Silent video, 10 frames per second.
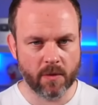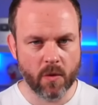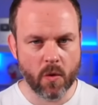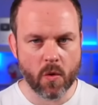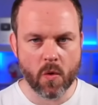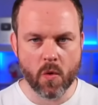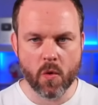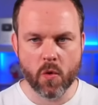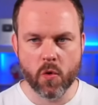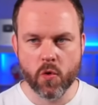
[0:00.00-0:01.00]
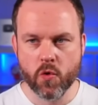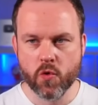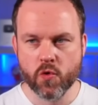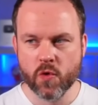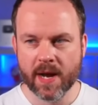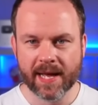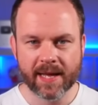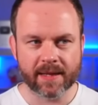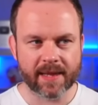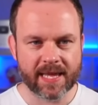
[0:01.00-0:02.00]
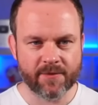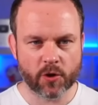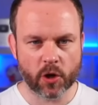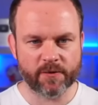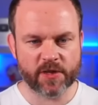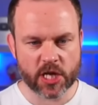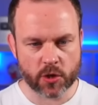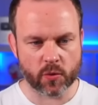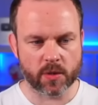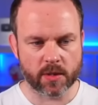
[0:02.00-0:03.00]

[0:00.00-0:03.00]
Ooh. They've got a few.